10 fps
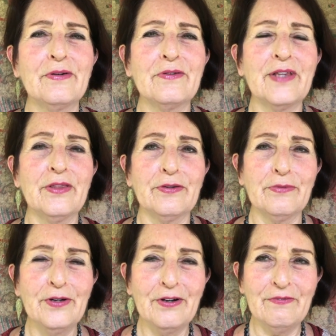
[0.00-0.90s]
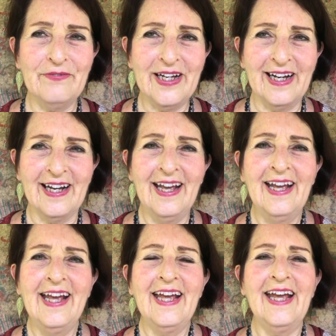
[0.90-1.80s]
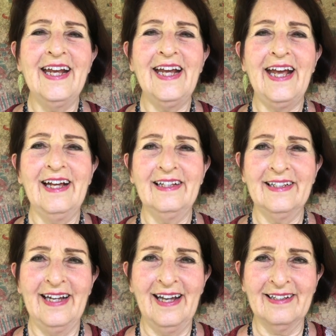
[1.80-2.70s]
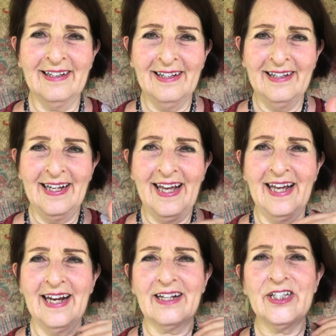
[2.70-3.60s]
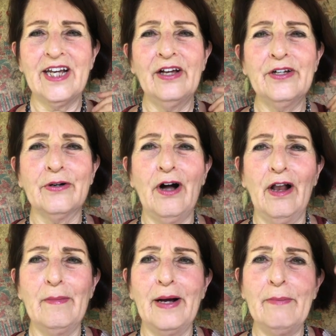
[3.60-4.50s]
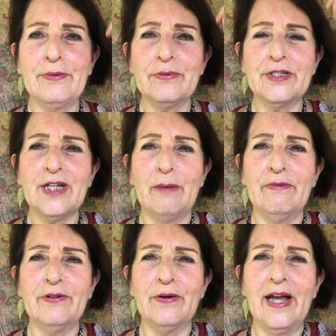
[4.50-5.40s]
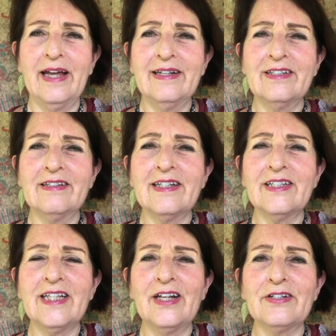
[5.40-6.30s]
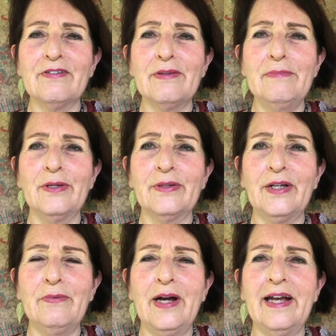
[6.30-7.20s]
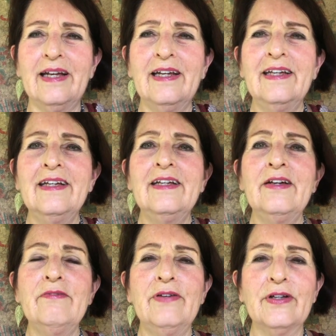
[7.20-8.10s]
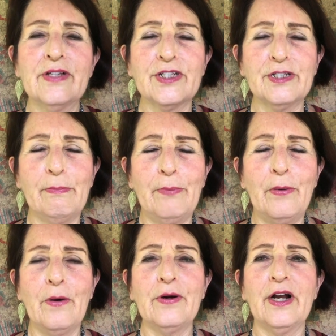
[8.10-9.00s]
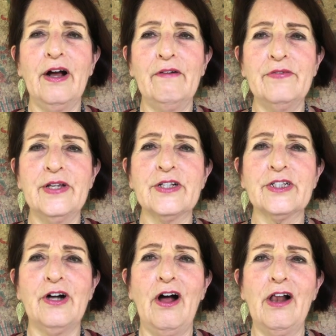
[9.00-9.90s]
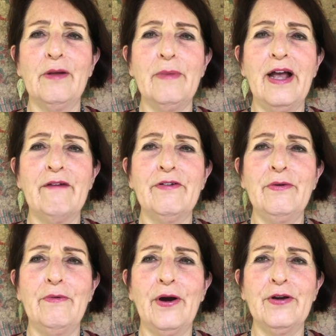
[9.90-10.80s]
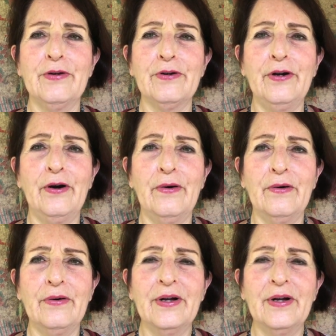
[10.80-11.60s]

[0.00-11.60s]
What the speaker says: Earth and through your feet. Inhale again. And exhale your column up through the top of your head to the center of the Milky Way. Feel the support of this column everywhere you go.